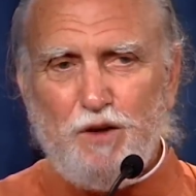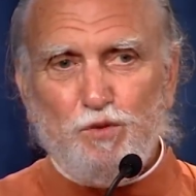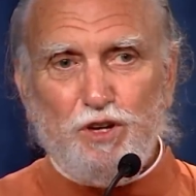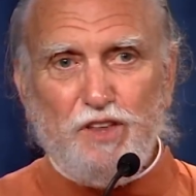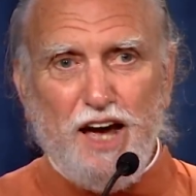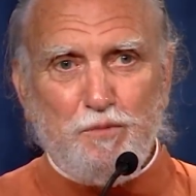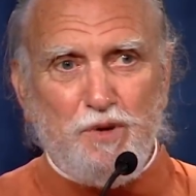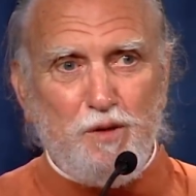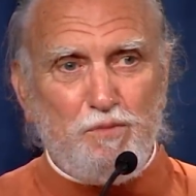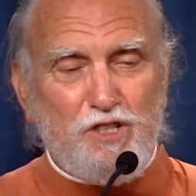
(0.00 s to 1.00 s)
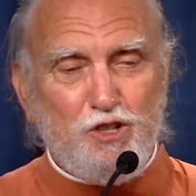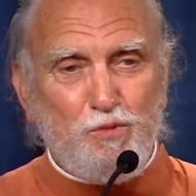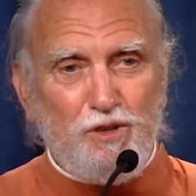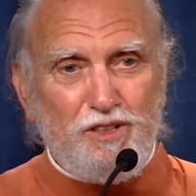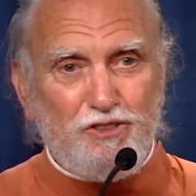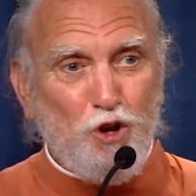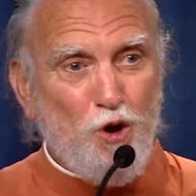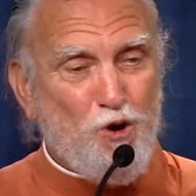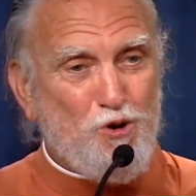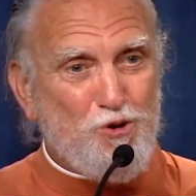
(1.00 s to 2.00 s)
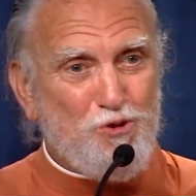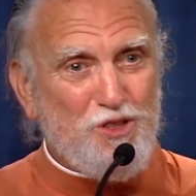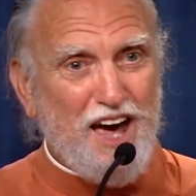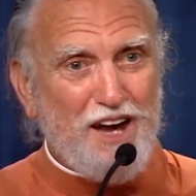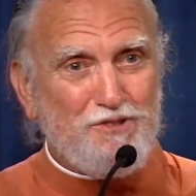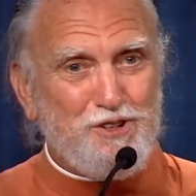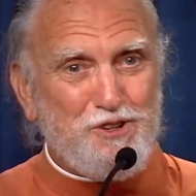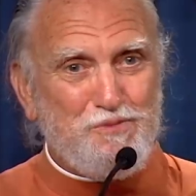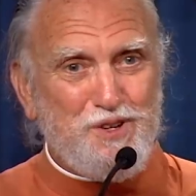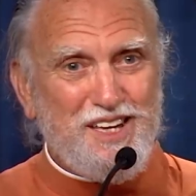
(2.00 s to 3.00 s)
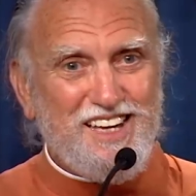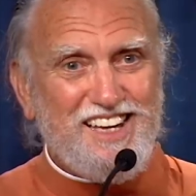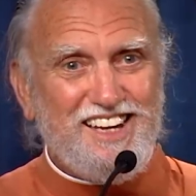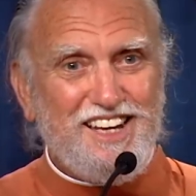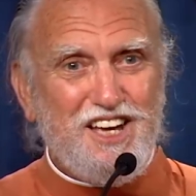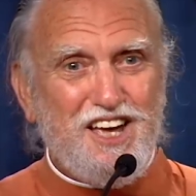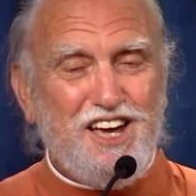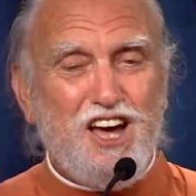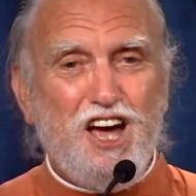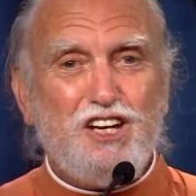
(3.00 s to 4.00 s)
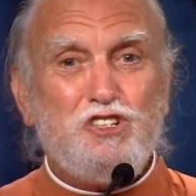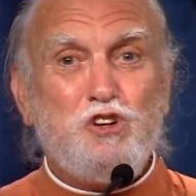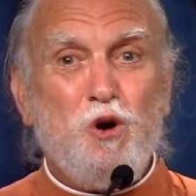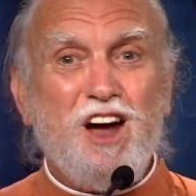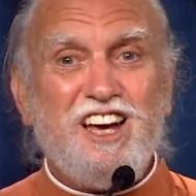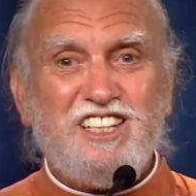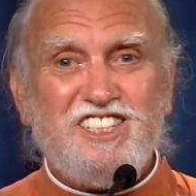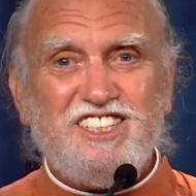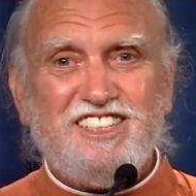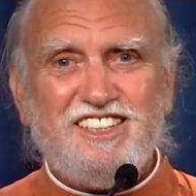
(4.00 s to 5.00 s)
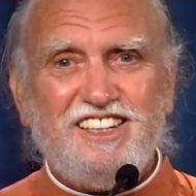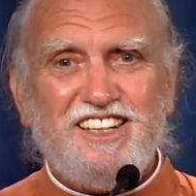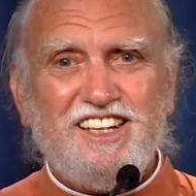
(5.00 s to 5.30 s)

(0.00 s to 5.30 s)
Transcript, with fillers: And will that be miserable? No, that will be joyous